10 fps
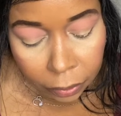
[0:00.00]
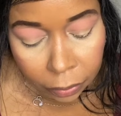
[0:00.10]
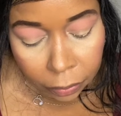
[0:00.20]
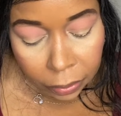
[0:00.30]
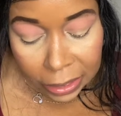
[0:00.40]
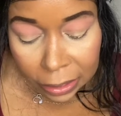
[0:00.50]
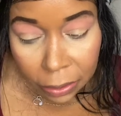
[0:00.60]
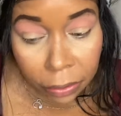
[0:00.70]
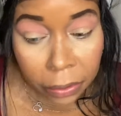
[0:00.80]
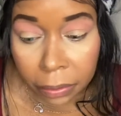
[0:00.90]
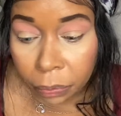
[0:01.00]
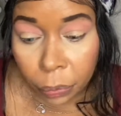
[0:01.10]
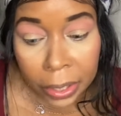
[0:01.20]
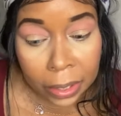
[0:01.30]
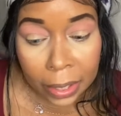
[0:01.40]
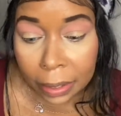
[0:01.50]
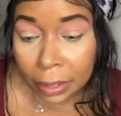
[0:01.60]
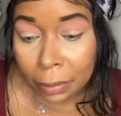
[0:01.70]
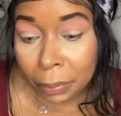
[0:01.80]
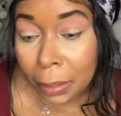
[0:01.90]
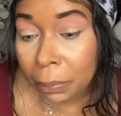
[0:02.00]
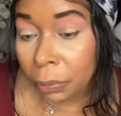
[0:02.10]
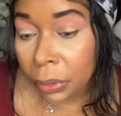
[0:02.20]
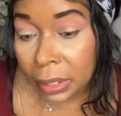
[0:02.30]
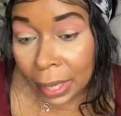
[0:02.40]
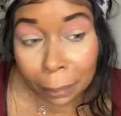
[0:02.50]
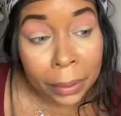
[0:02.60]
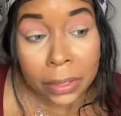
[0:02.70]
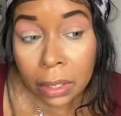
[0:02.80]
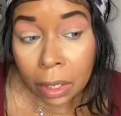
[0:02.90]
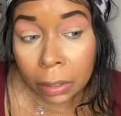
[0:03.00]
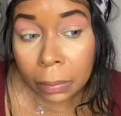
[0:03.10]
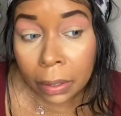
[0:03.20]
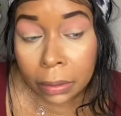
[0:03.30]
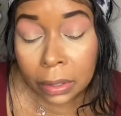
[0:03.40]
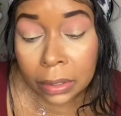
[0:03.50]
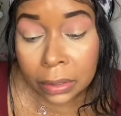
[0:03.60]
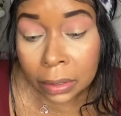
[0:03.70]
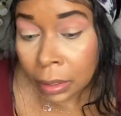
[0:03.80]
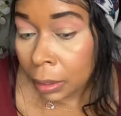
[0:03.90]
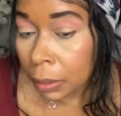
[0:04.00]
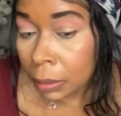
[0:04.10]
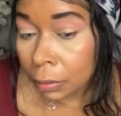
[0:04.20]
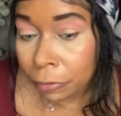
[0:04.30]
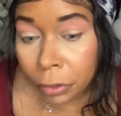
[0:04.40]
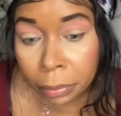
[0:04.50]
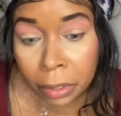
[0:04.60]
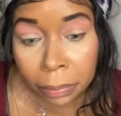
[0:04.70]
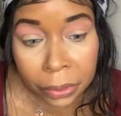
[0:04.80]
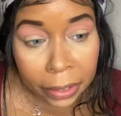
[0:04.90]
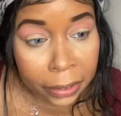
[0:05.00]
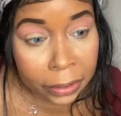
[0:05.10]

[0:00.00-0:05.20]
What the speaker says: That's the only way that people would not be talking about this formula, because